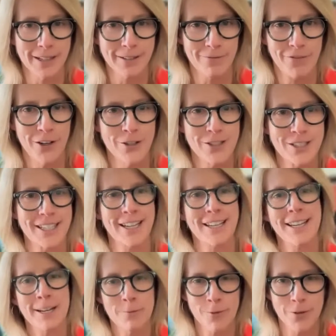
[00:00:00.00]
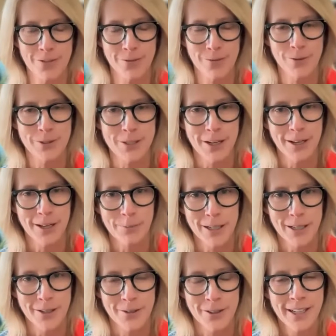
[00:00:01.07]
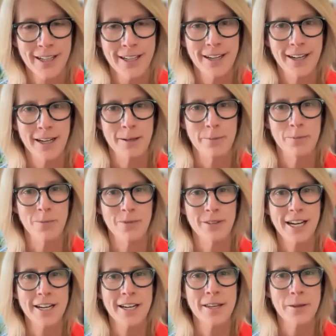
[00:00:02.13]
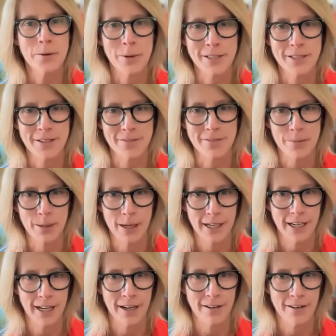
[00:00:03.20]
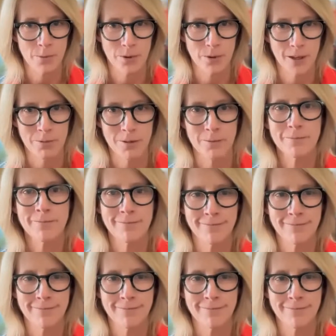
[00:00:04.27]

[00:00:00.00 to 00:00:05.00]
first, and then we'll talk about taking the rest of the bite out of the problem.